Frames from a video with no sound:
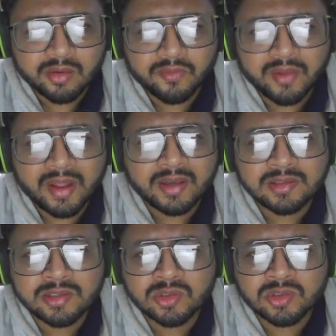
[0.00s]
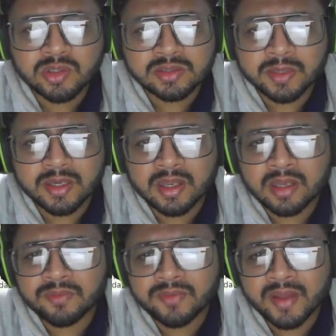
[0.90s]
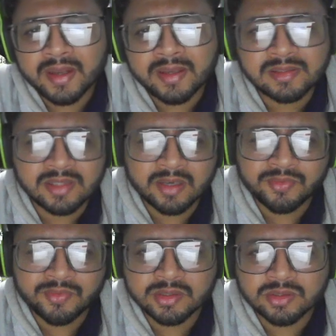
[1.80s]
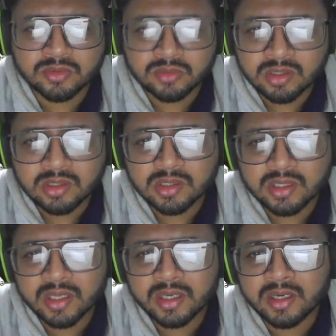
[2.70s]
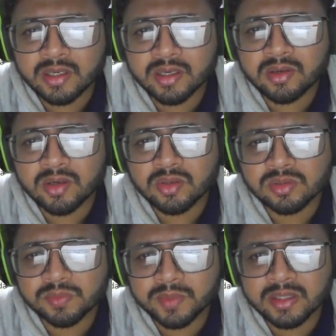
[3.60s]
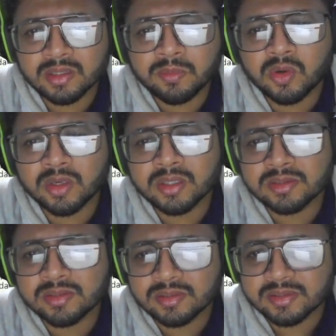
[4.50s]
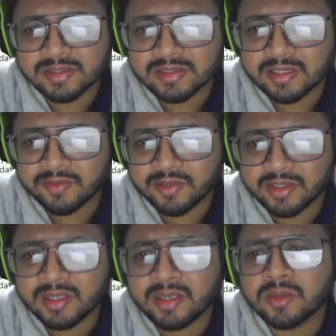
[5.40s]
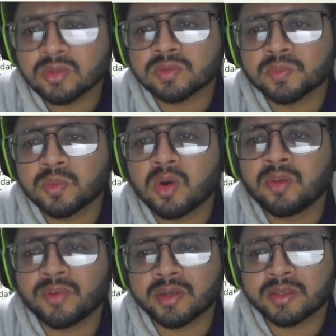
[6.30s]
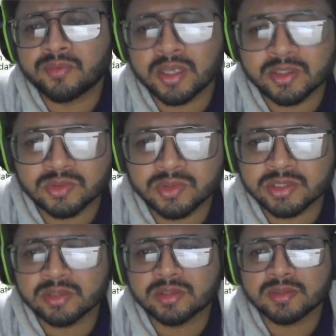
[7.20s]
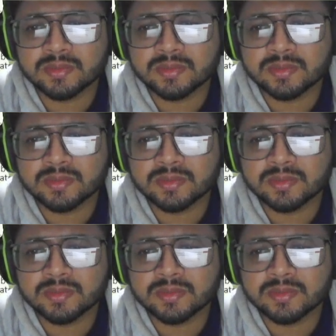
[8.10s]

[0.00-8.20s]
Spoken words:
Variance you should explain. Variance refers to the error introduced by the model's sensitivity to small fluctuations